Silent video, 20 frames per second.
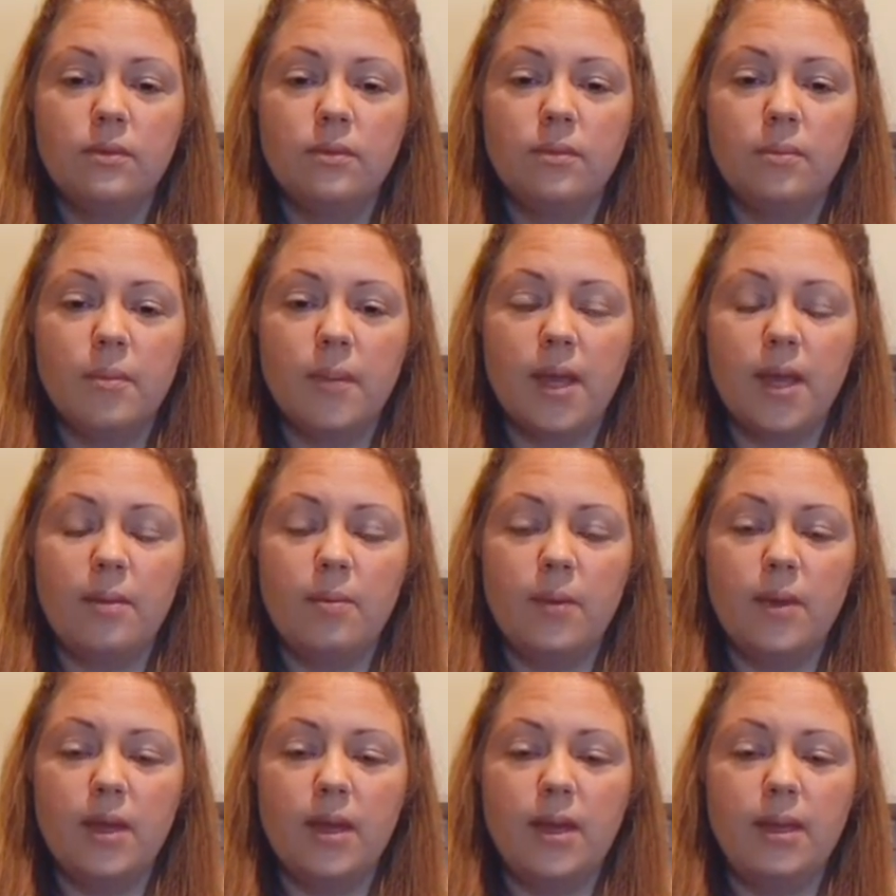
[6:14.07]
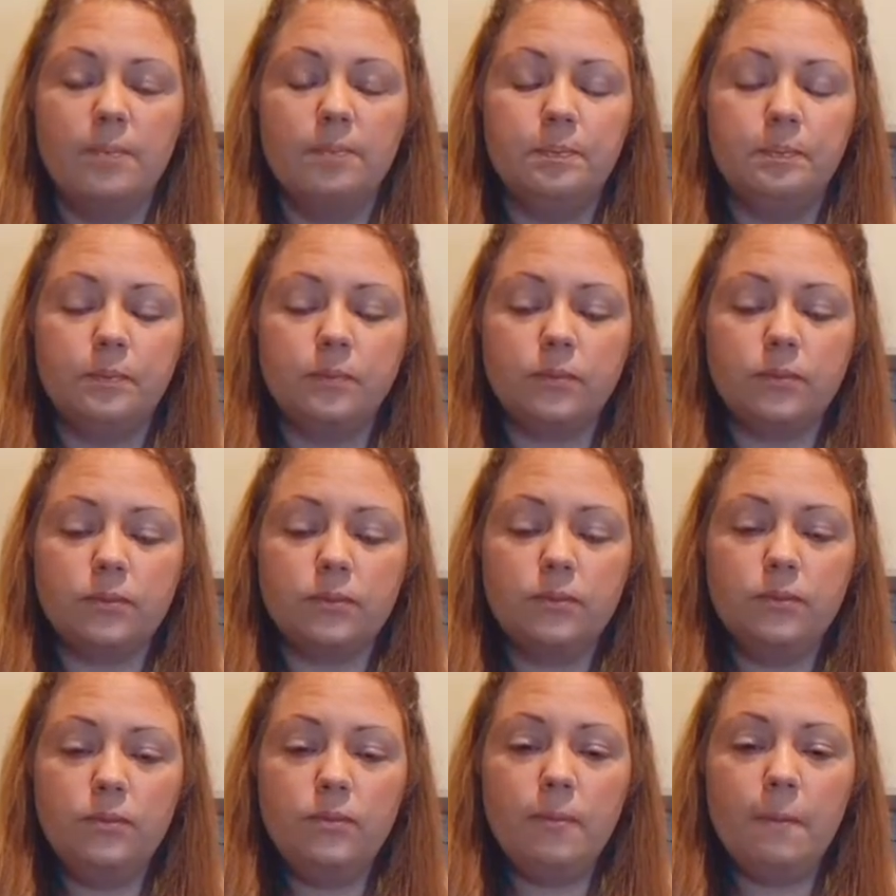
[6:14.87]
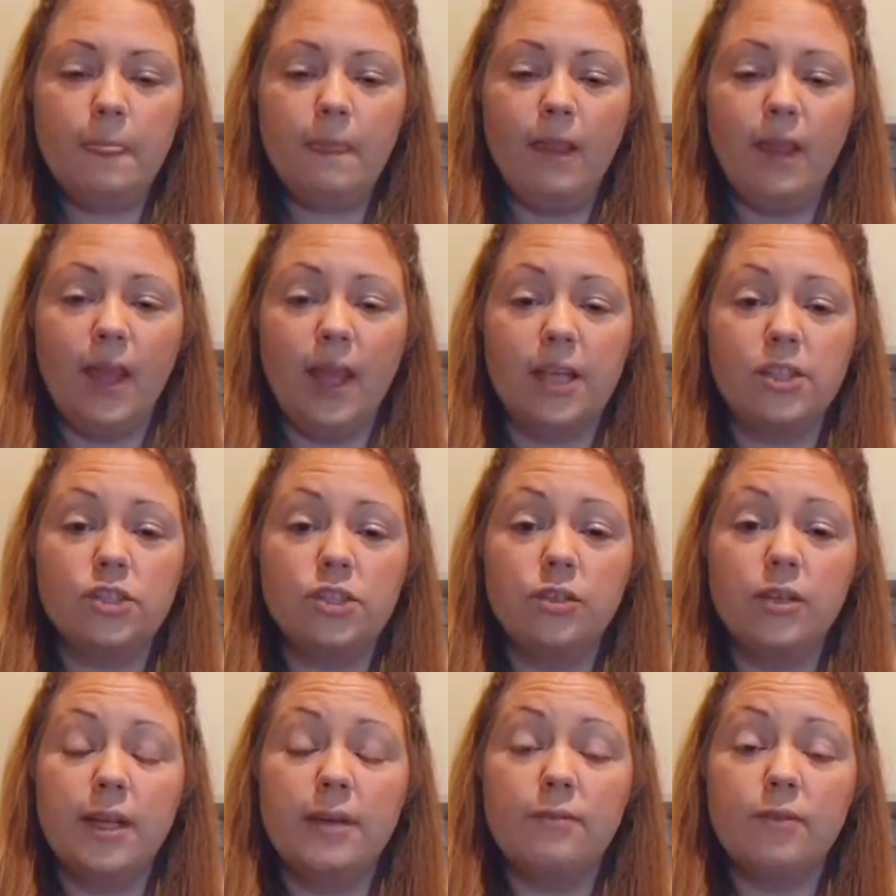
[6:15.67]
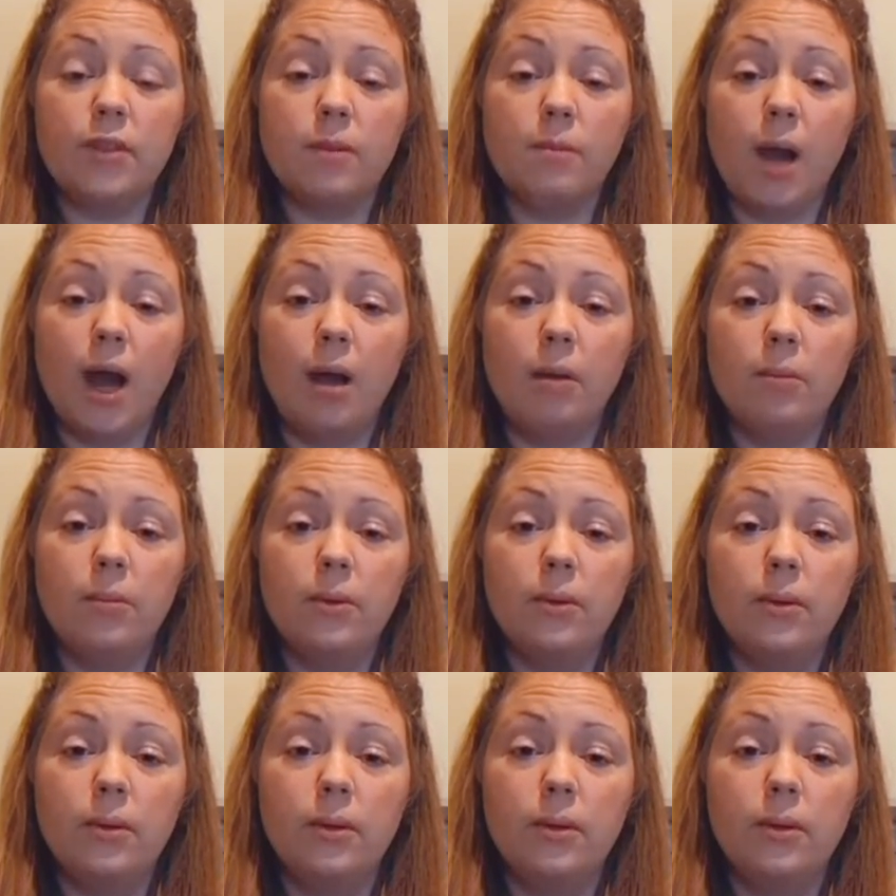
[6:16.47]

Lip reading: Maybe as you lift them up,